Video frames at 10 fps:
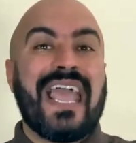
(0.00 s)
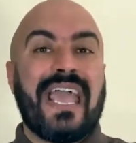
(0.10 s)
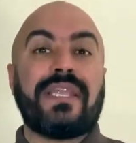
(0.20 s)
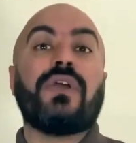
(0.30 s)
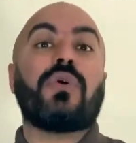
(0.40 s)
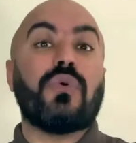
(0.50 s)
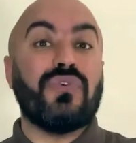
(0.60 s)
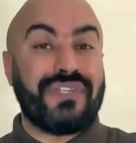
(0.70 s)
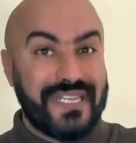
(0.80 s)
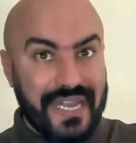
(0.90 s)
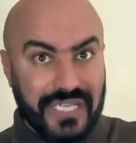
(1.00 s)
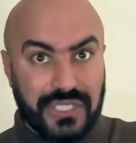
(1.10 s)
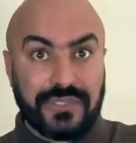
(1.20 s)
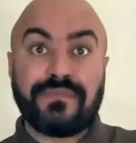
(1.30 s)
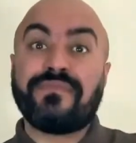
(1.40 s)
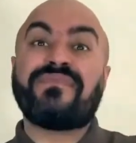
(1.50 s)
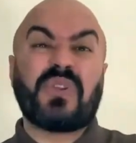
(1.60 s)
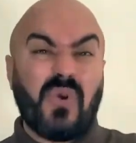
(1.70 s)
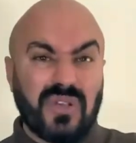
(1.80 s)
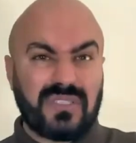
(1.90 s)
and coordination
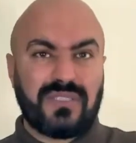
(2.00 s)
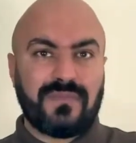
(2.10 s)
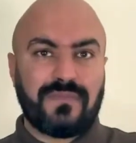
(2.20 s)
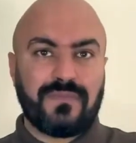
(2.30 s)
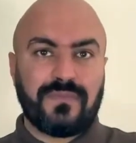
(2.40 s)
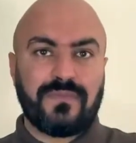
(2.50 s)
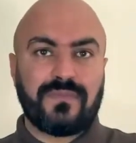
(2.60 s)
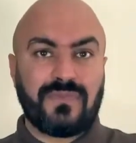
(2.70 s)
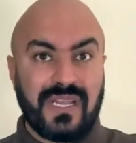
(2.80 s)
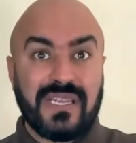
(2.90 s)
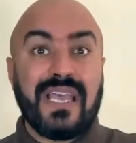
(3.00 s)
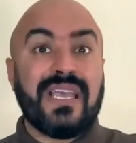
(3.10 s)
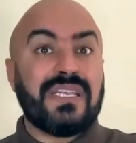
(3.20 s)
costs, right?